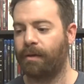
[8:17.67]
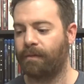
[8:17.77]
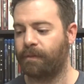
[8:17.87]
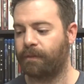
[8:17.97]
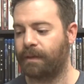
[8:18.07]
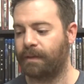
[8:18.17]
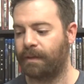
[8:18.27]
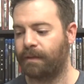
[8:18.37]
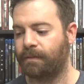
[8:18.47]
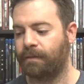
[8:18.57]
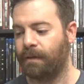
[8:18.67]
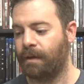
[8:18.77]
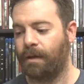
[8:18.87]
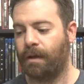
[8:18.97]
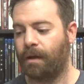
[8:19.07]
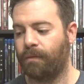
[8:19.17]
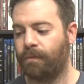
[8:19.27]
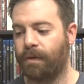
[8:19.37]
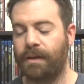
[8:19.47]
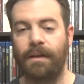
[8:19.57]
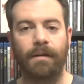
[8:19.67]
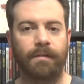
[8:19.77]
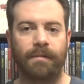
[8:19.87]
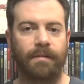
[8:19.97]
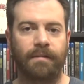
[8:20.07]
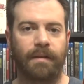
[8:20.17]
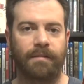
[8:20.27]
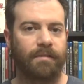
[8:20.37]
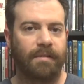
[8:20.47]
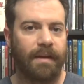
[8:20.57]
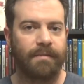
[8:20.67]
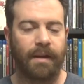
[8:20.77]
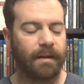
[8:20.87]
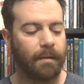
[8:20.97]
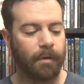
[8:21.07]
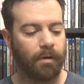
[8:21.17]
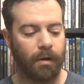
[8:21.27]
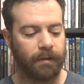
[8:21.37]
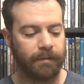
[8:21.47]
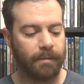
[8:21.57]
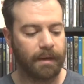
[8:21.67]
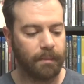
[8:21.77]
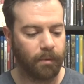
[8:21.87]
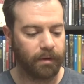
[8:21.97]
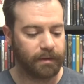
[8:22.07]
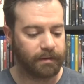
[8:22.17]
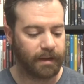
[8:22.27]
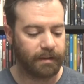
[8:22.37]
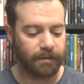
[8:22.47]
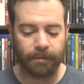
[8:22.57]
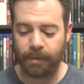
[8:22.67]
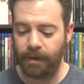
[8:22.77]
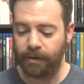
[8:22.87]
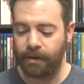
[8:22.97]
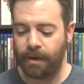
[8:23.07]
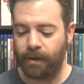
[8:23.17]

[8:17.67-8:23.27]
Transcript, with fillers: I haven't seen these uh, for years, these sets. I just have not come across them anymore. These kind of disappeared.